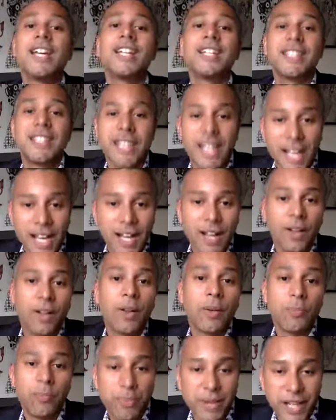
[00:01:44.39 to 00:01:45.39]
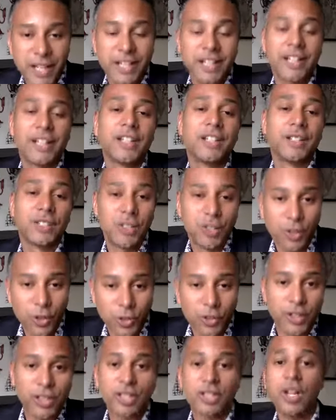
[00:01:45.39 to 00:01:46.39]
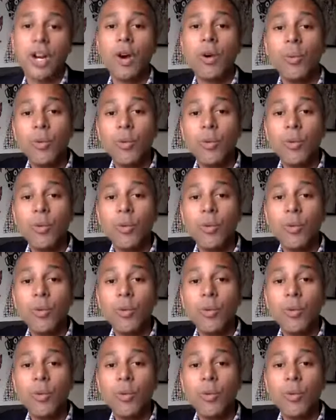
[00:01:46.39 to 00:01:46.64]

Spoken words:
Tell better stories.